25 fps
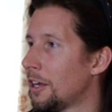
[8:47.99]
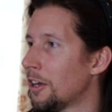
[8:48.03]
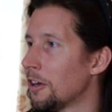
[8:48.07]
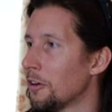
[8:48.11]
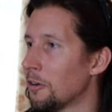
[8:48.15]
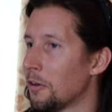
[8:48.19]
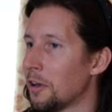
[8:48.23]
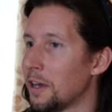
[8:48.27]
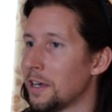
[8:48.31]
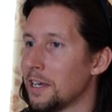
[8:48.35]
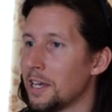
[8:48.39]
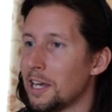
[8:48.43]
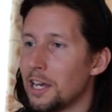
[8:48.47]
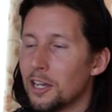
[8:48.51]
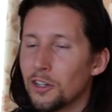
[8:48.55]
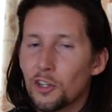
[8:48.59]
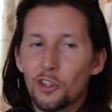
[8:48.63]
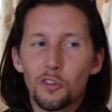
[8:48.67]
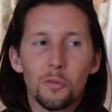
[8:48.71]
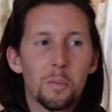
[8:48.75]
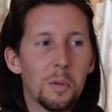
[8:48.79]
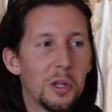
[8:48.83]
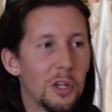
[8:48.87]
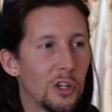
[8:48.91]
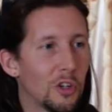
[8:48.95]
All right.
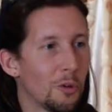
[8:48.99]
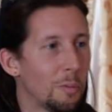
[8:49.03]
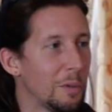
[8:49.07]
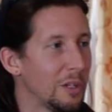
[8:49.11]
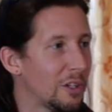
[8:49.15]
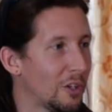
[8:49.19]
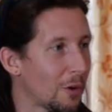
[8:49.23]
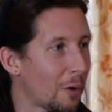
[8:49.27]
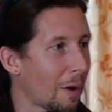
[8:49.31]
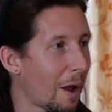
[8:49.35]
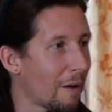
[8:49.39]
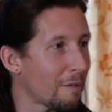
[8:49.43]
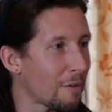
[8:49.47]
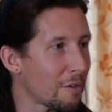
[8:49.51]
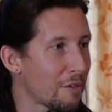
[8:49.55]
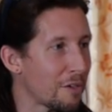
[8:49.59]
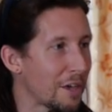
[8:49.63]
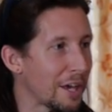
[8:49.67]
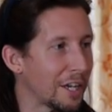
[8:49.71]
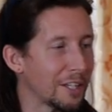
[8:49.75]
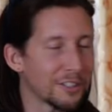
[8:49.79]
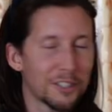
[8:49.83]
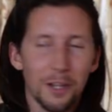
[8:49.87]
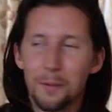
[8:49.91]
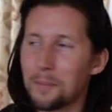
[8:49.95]
Doesn't mean you can be doing other
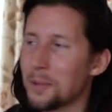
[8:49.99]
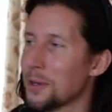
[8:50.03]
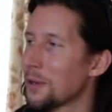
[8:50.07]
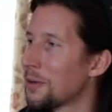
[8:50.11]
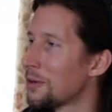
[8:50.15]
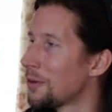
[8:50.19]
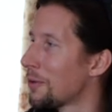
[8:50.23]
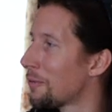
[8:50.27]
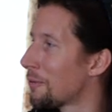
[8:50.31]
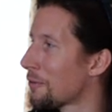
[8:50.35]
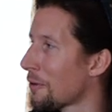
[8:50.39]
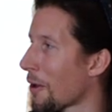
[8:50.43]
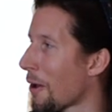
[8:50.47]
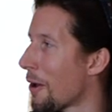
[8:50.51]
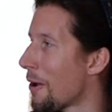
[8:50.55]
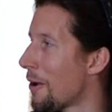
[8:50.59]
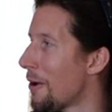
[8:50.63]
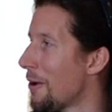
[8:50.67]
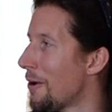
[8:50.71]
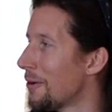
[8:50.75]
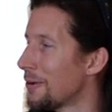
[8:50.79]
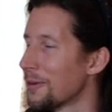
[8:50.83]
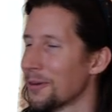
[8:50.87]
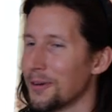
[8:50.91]
things like being on your phone,